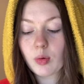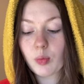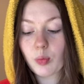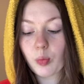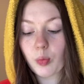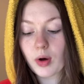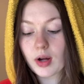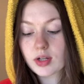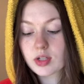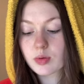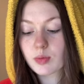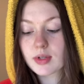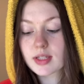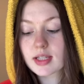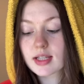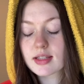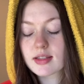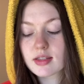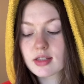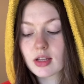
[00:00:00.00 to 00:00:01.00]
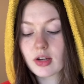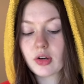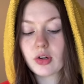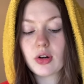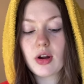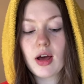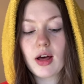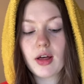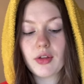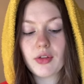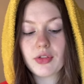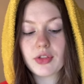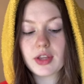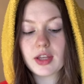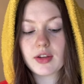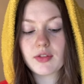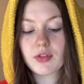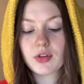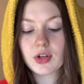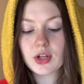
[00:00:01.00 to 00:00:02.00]
what was considered
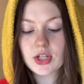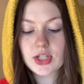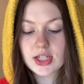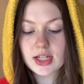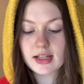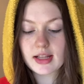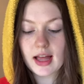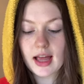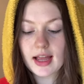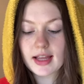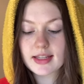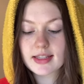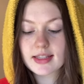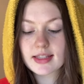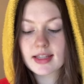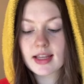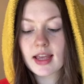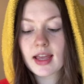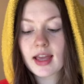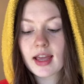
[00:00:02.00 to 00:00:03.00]
healthy for each class,